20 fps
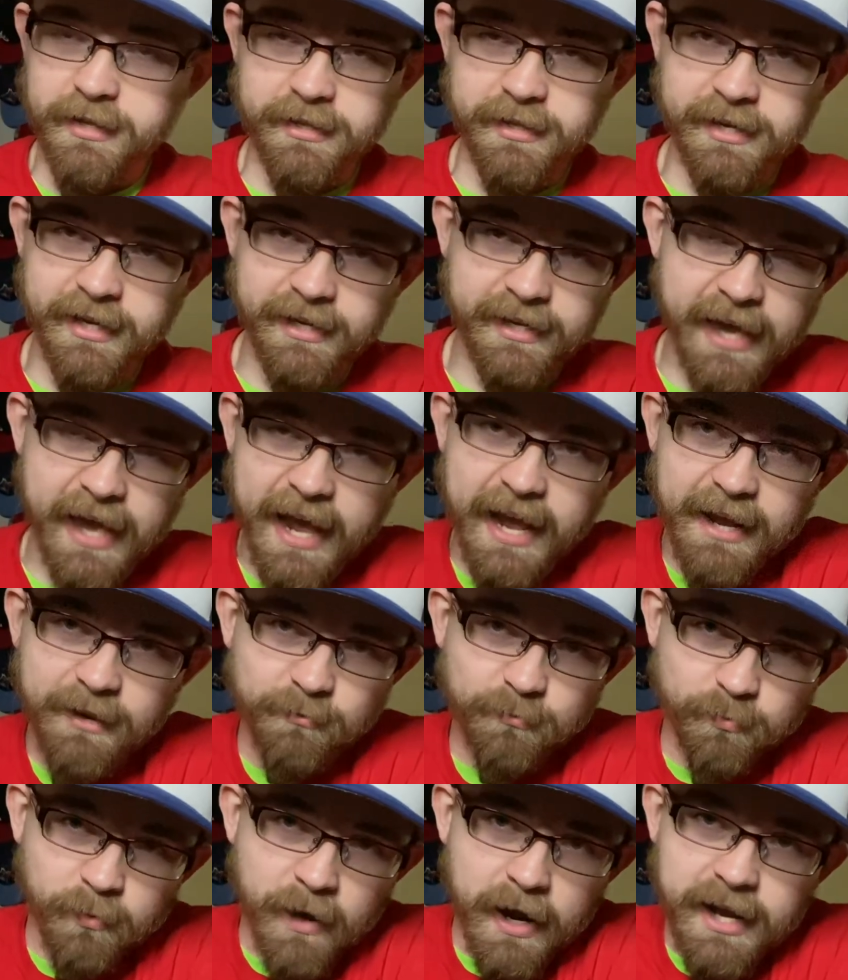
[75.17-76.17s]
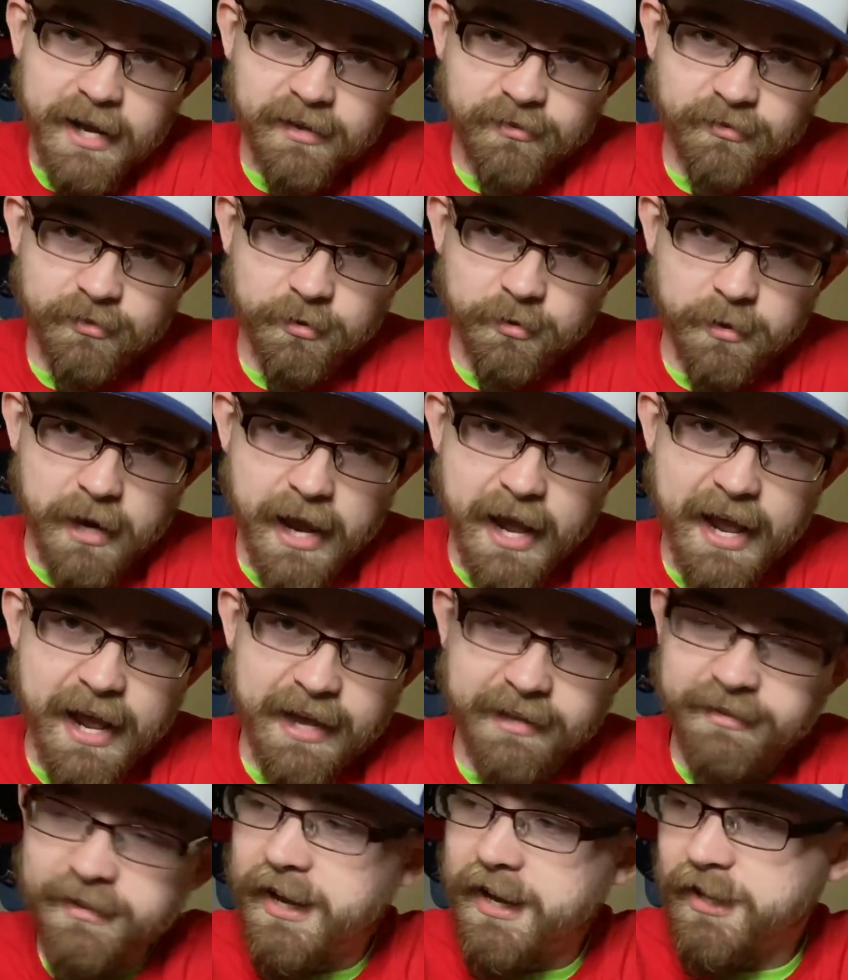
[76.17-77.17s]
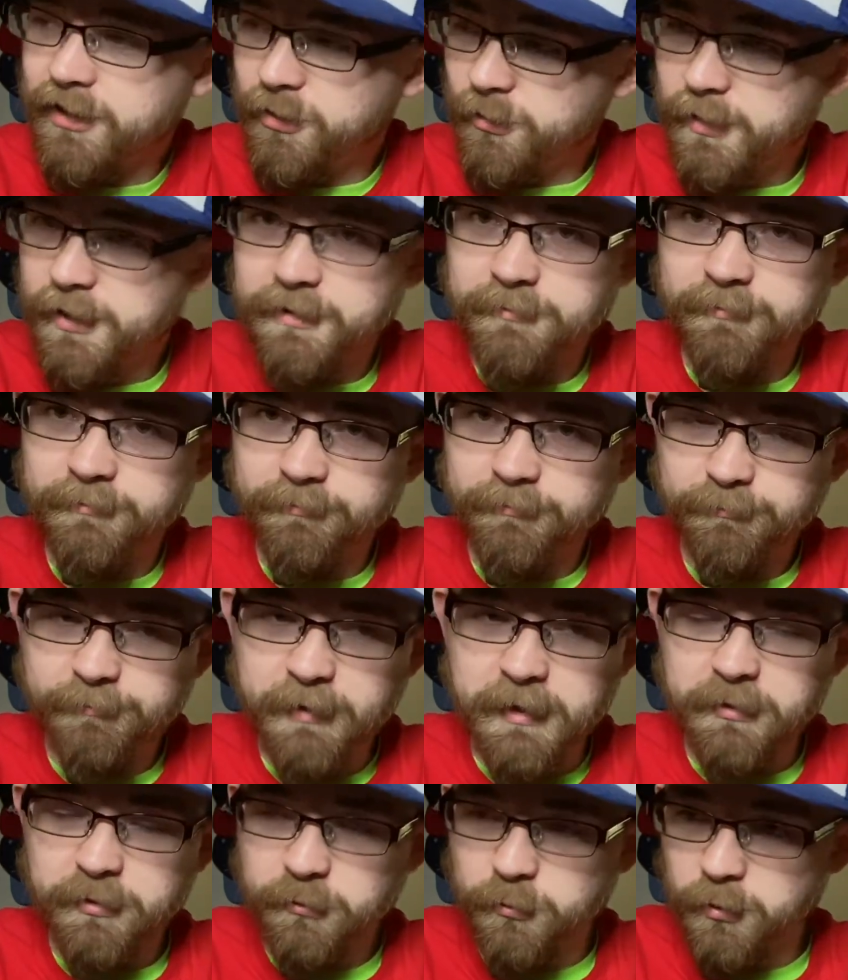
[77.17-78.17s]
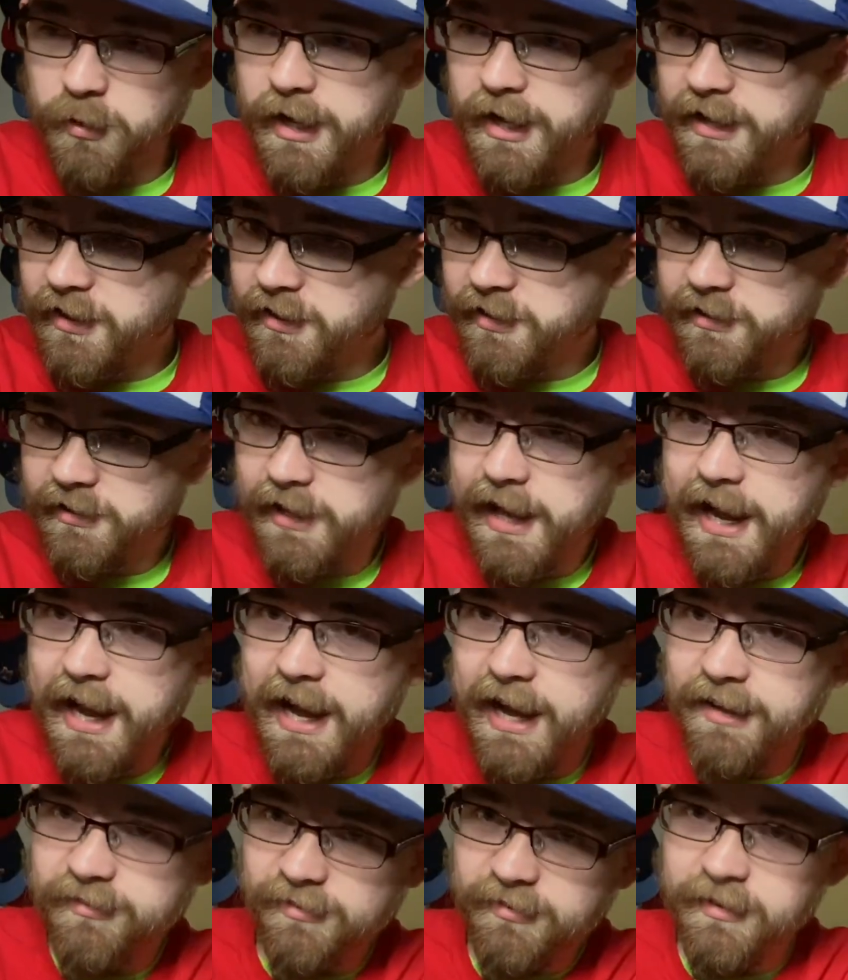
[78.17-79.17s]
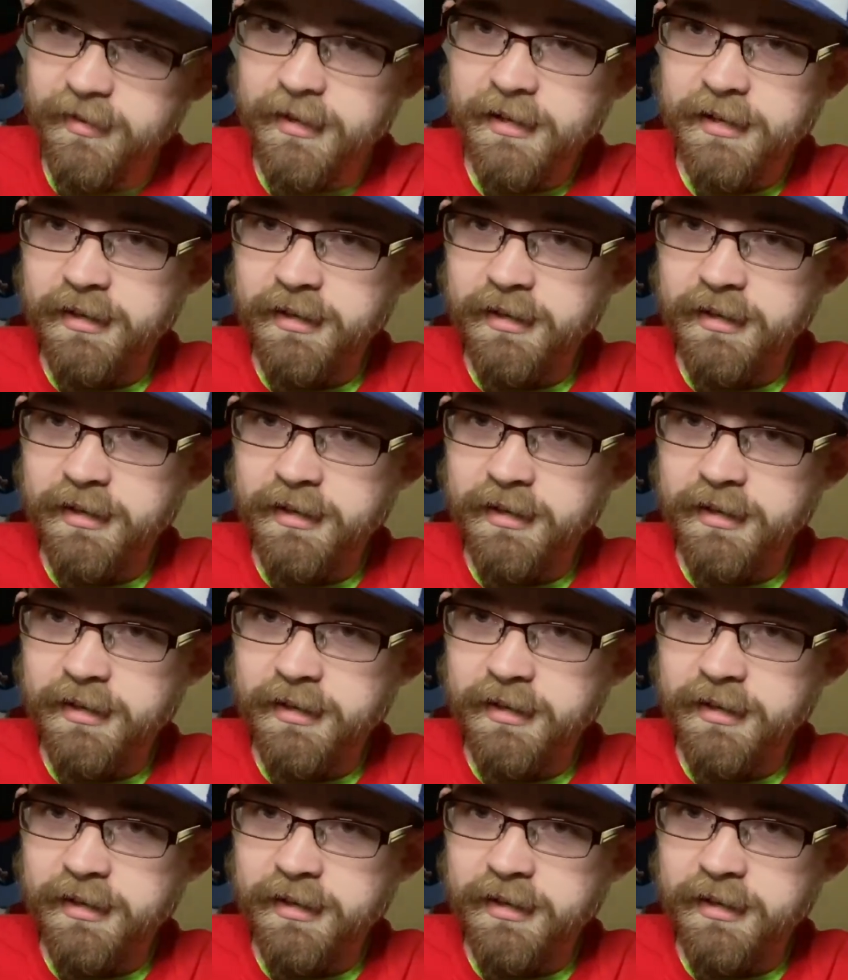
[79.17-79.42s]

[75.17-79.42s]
You can't raise your hand like you're in fifth grade class,